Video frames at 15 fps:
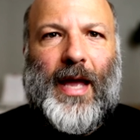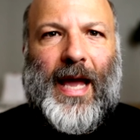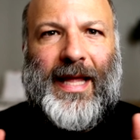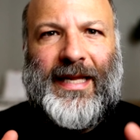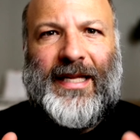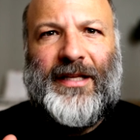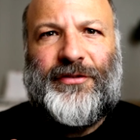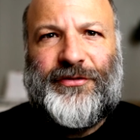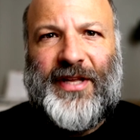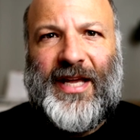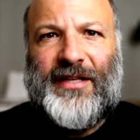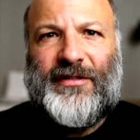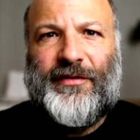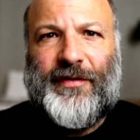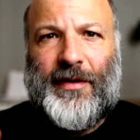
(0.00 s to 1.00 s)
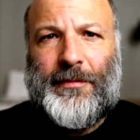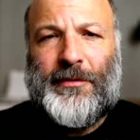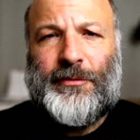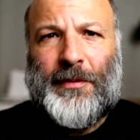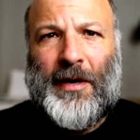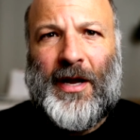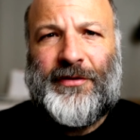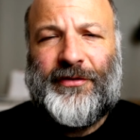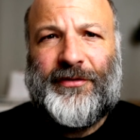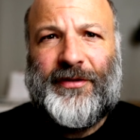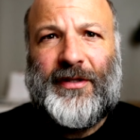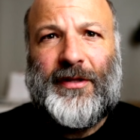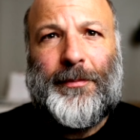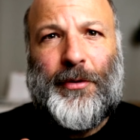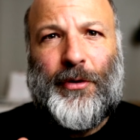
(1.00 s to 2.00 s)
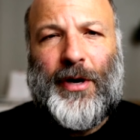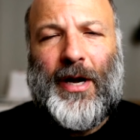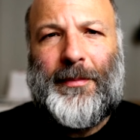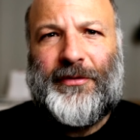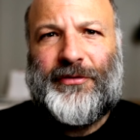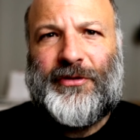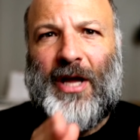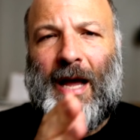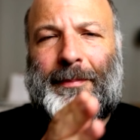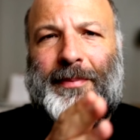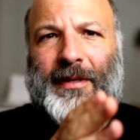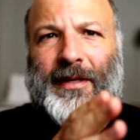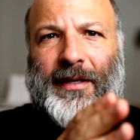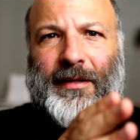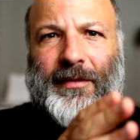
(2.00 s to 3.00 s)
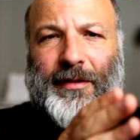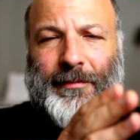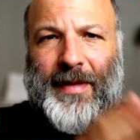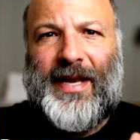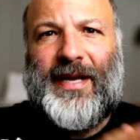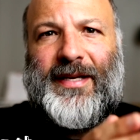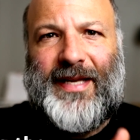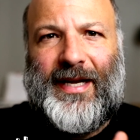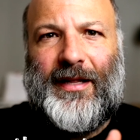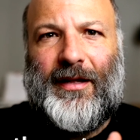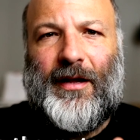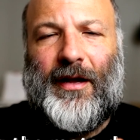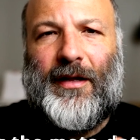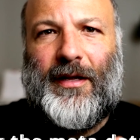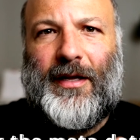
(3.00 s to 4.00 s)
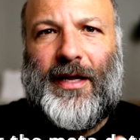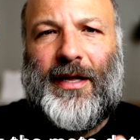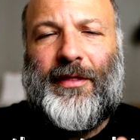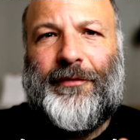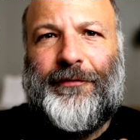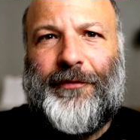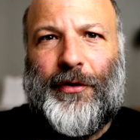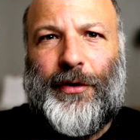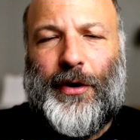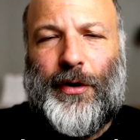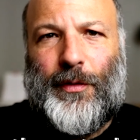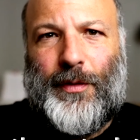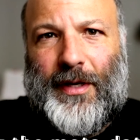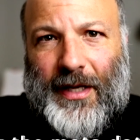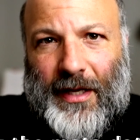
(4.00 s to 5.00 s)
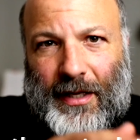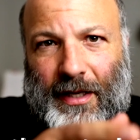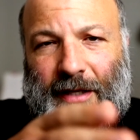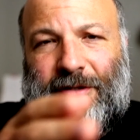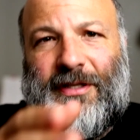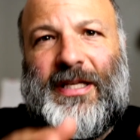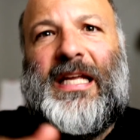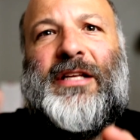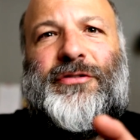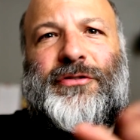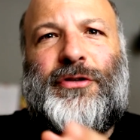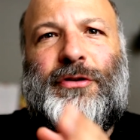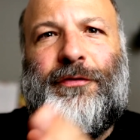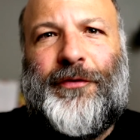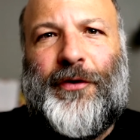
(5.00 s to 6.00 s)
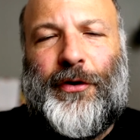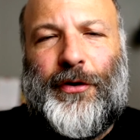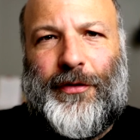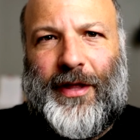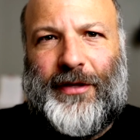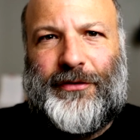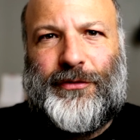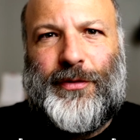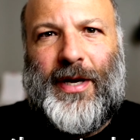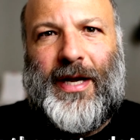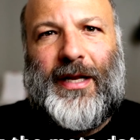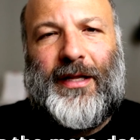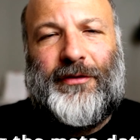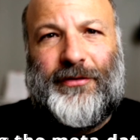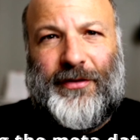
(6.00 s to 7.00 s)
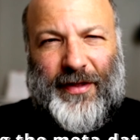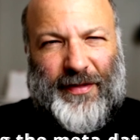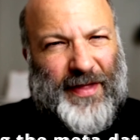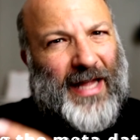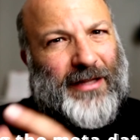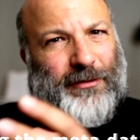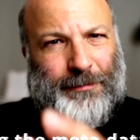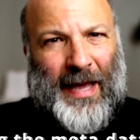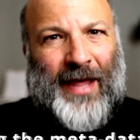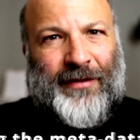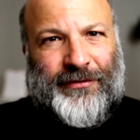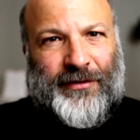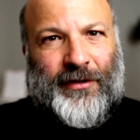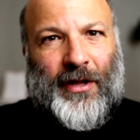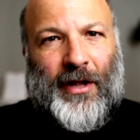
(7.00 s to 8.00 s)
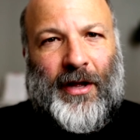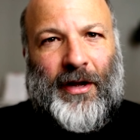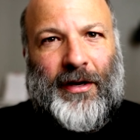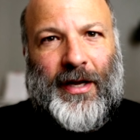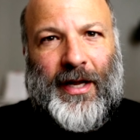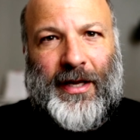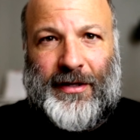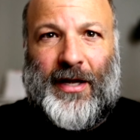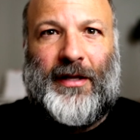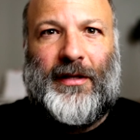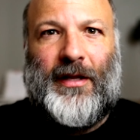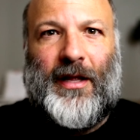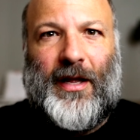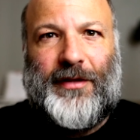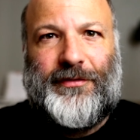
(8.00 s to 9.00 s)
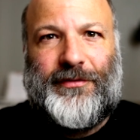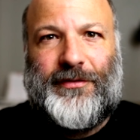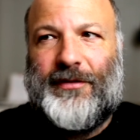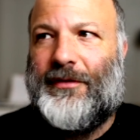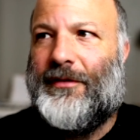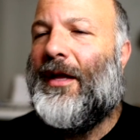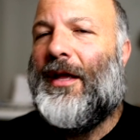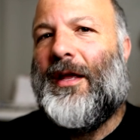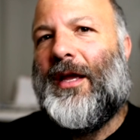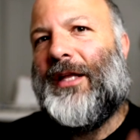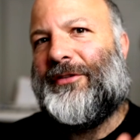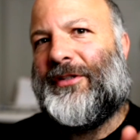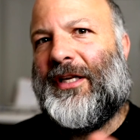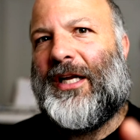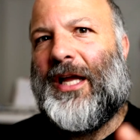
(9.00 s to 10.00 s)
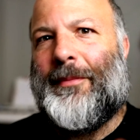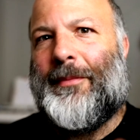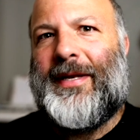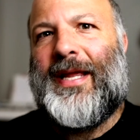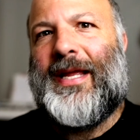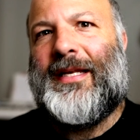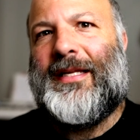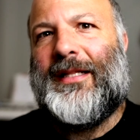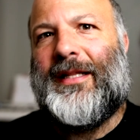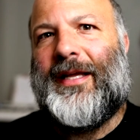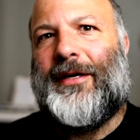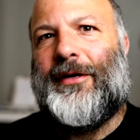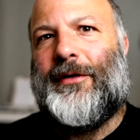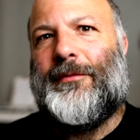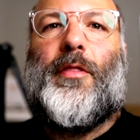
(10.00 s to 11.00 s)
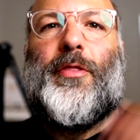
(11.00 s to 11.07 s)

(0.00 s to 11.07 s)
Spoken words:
At each stage of image processing, the program is copying the metadata in the photo into each new photo that's created so that that's passed along and not lost. It's going to come in handy later. The